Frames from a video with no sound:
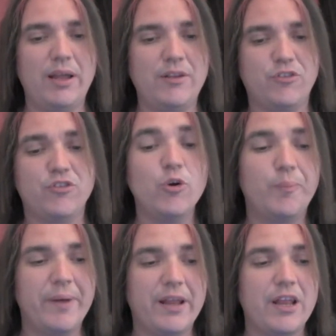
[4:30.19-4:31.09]
and
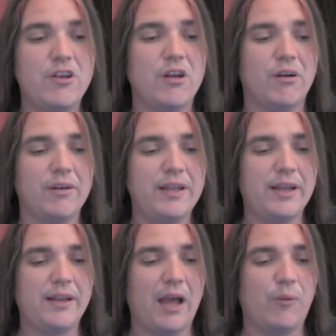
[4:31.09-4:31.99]
stupid and nerdy
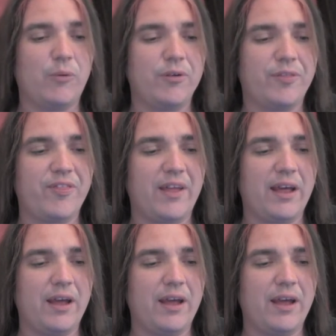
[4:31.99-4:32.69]
and not worth